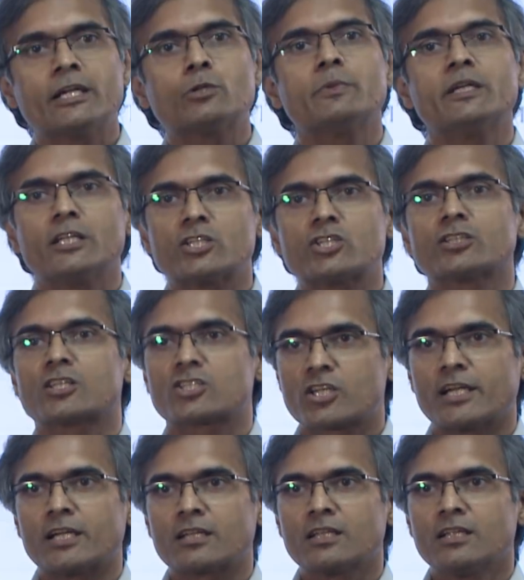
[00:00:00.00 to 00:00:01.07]
be teaching the
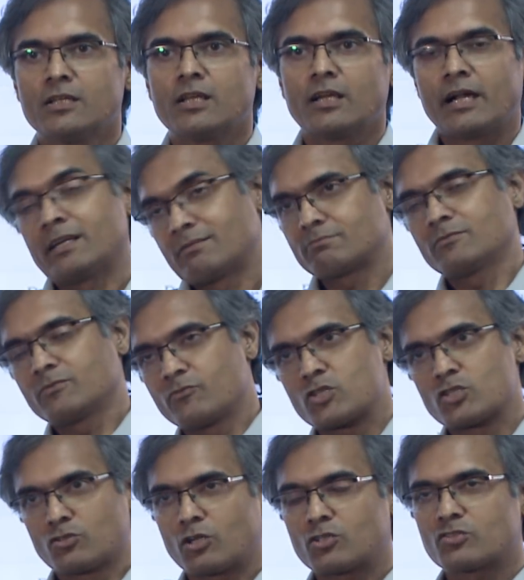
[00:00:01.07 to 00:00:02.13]
child. And which is
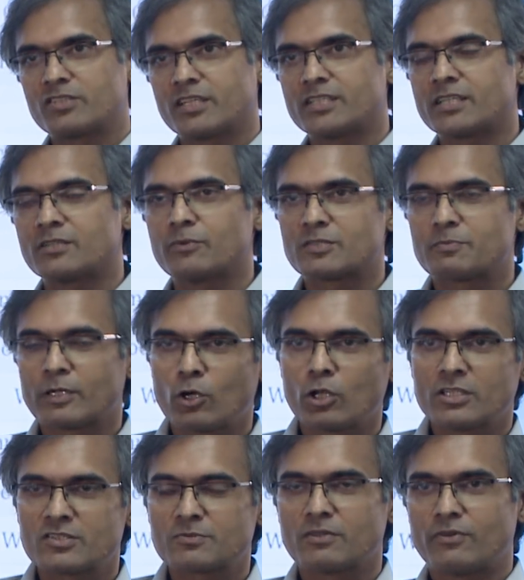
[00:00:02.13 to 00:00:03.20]
not to say that in West Bengal,
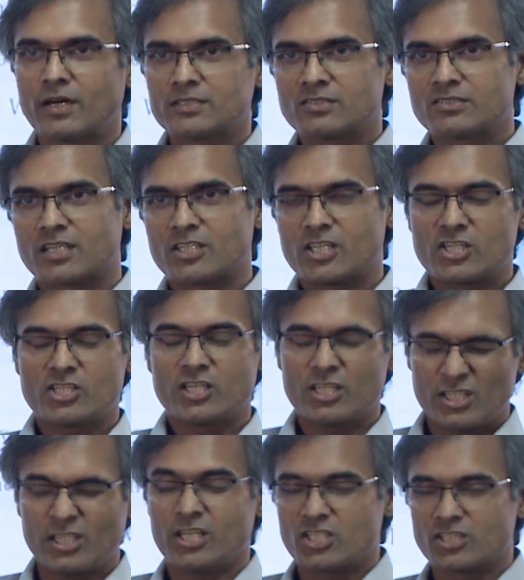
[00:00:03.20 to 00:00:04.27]
it's the fathers that are
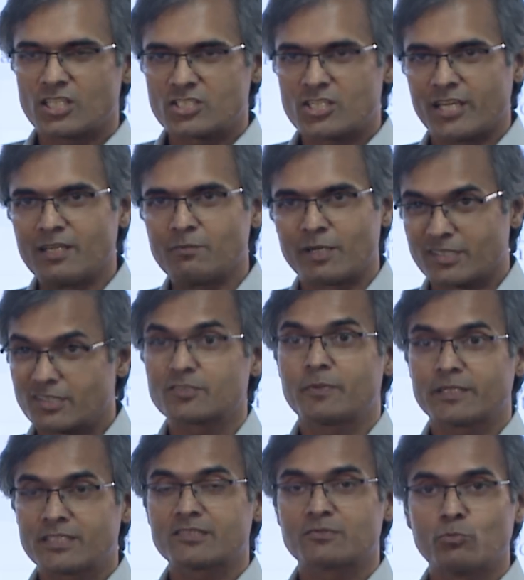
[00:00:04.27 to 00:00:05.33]
teaching the child, but I suspect
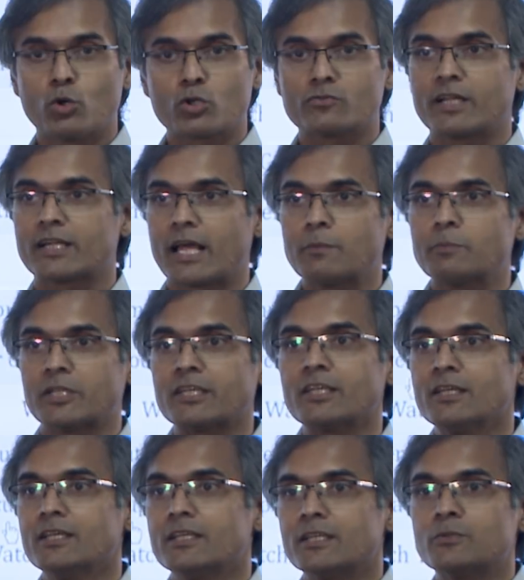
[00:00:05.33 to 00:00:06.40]
there's more of that happening
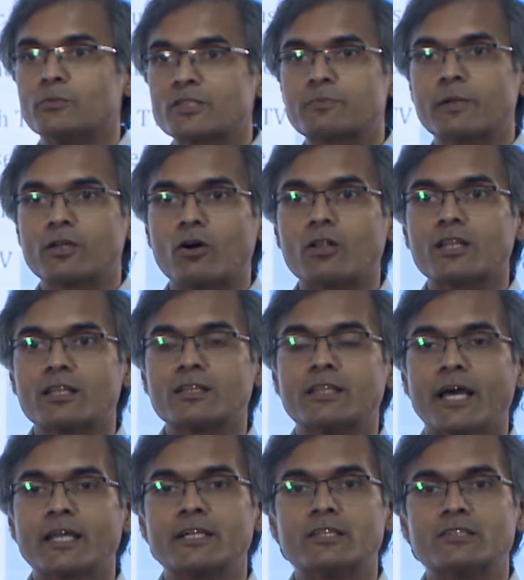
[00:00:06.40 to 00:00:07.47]
in West Bengal
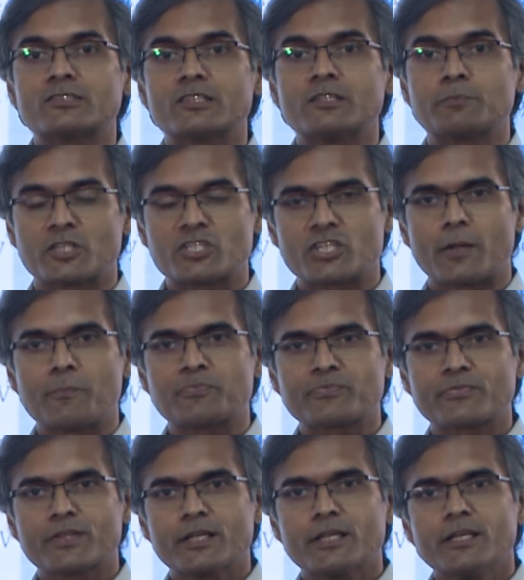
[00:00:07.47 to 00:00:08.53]
than it is in Punjab.
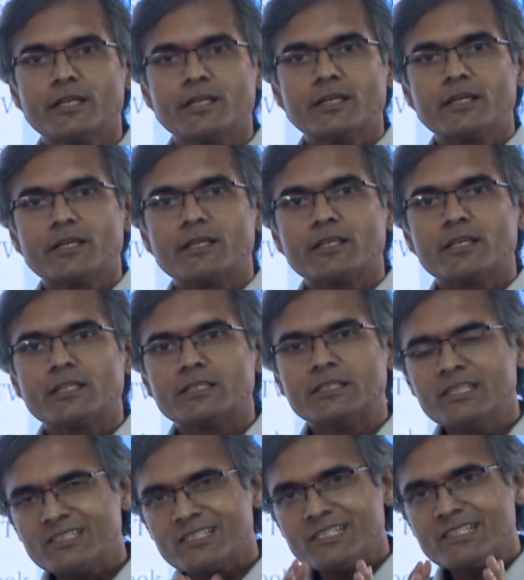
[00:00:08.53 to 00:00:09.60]

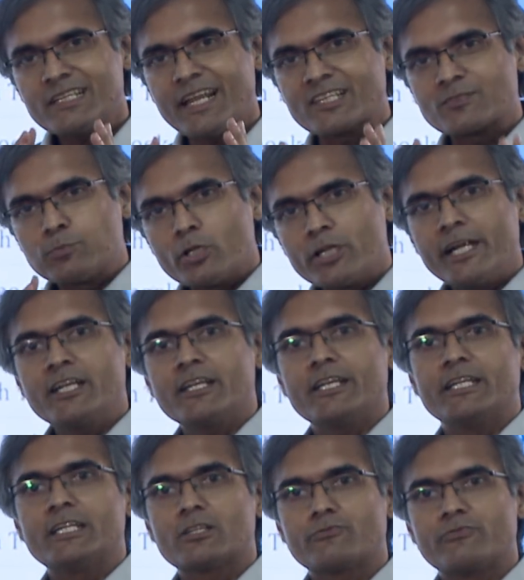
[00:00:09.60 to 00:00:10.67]
This is an exploratory
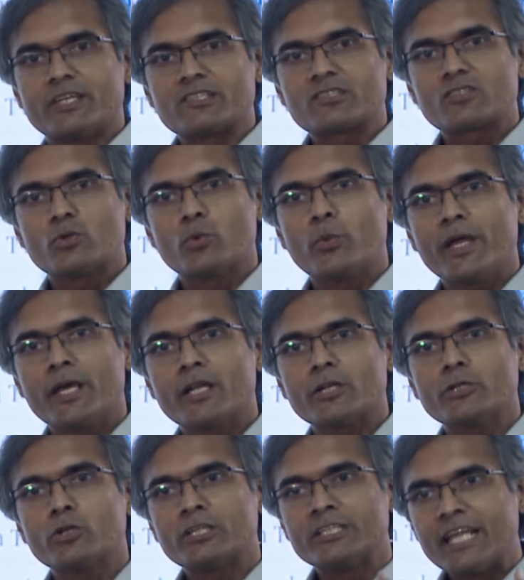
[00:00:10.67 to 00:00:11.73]
interface where
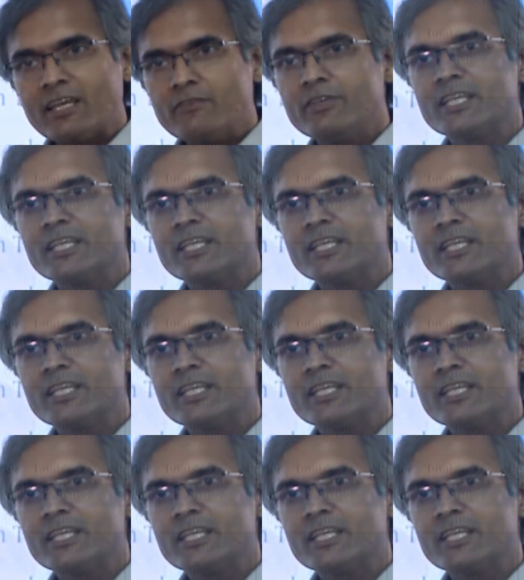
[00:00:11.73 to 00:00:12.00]
you're diving